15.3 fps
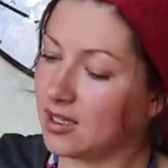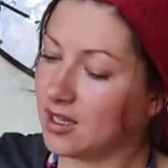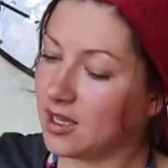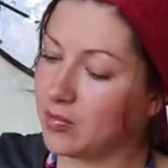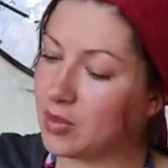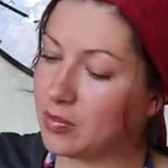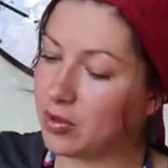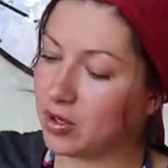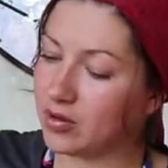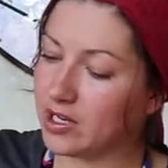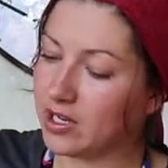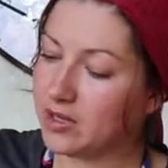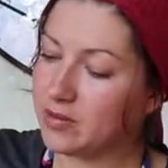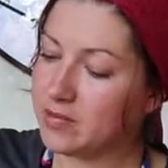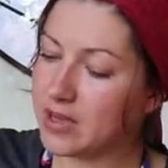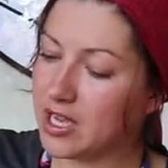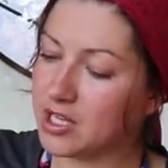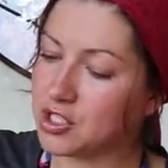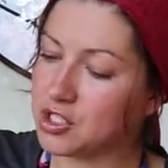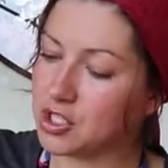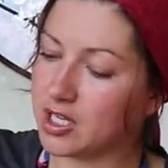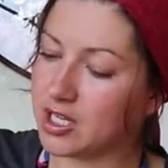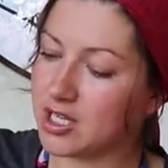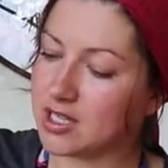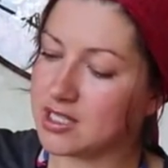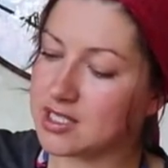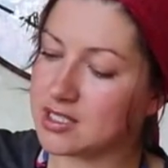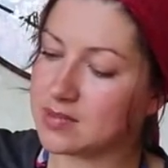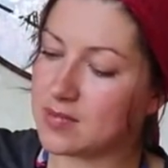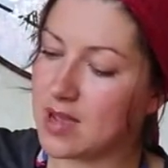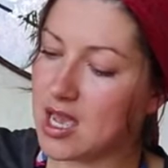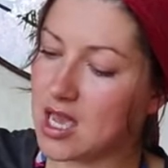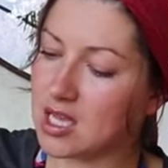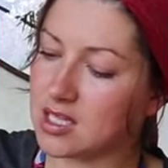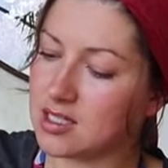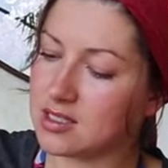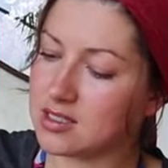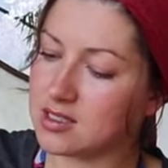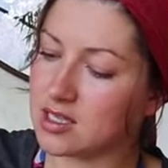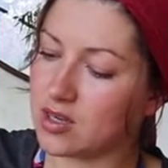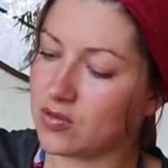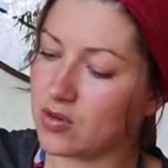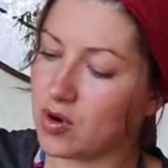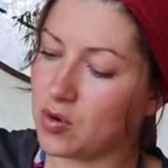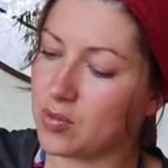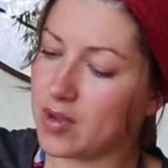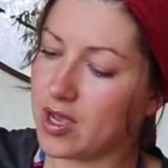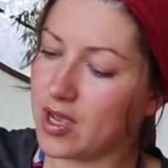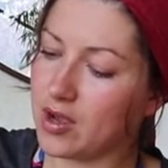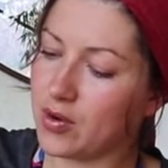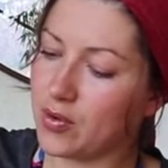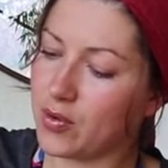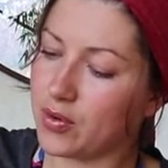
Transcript: And we pour it up, enjoying the smells, the aroma.